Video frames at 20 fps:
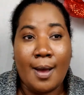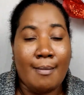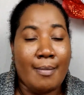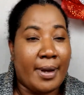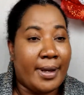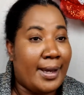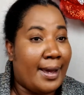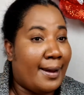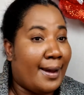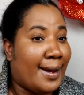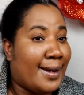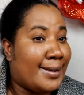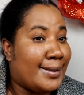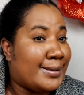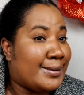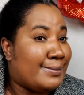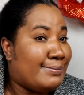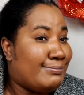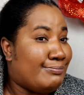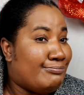But yeah,
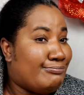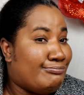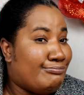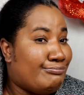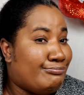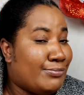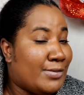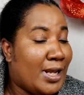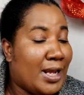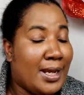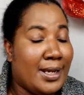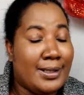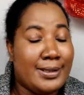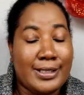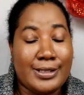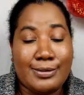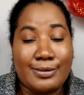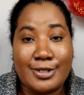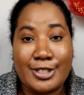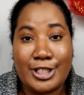guys.
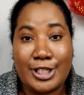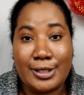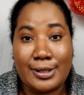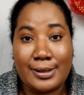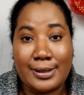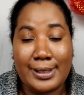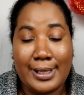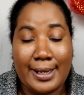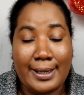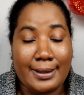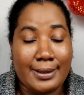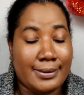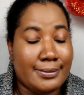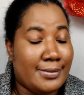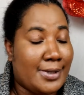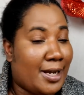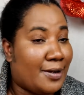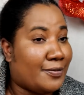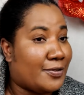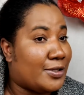This is what she looked like
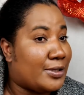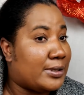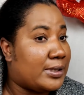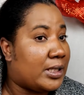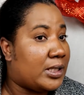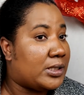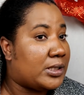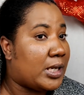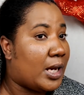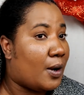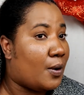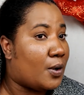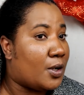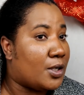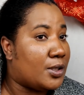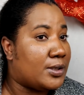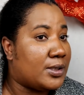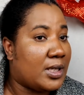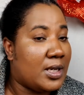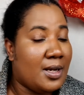after 6
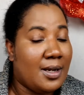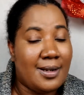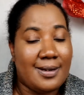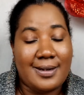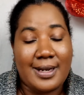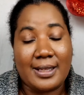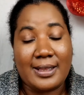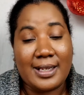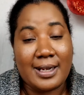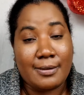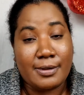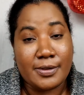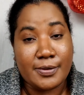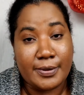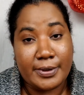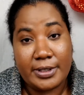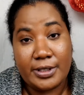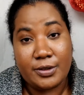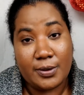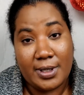hours. Not that I was
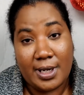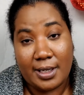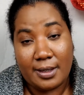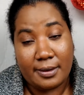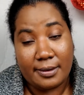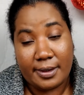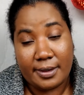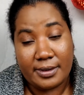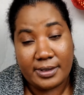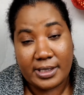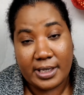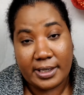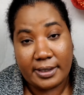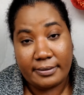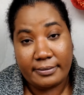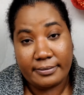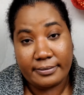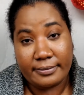really doing anything today.